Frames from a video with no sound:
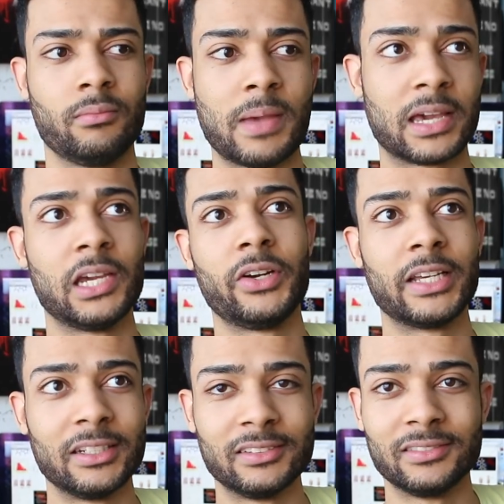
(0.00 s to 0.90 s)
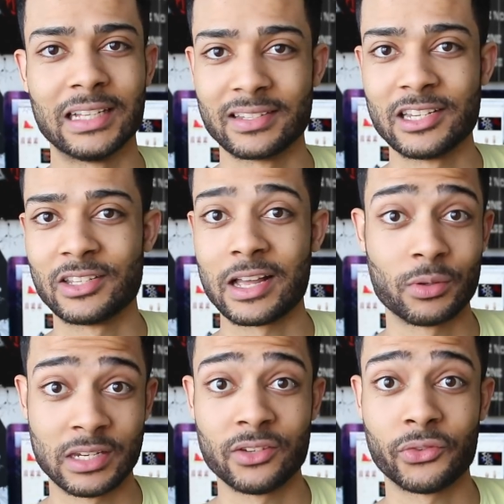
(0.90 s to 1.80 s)
back here again. That
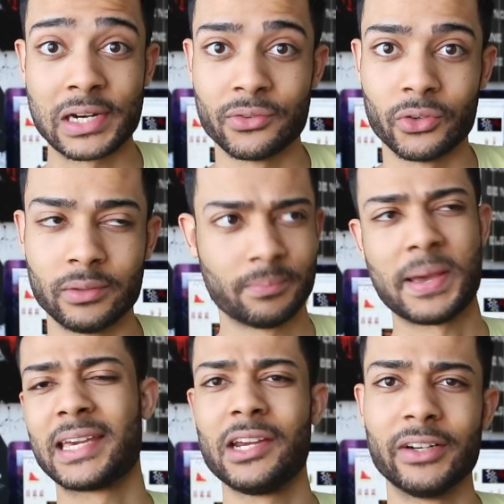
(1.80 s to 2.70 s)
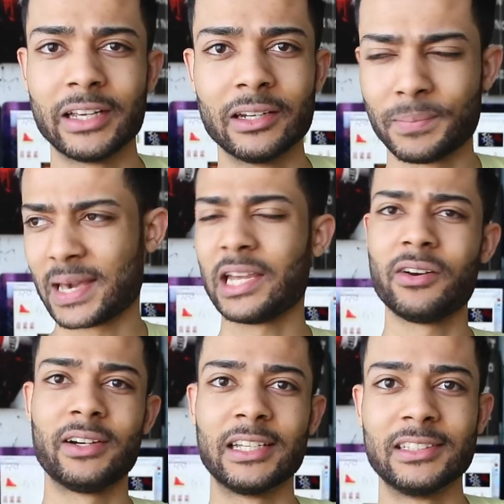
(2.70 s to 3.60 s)
was his phrase for it. Back here again, back
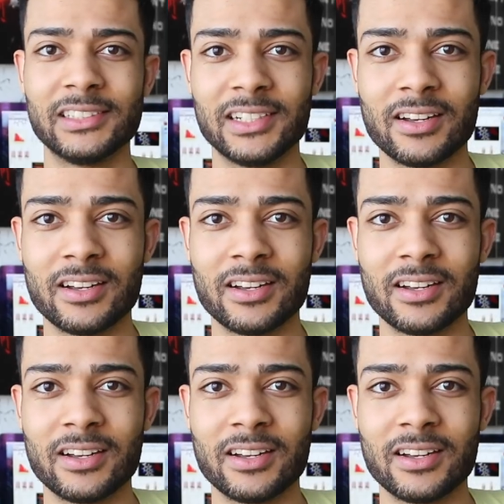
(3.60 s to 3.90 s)
here again.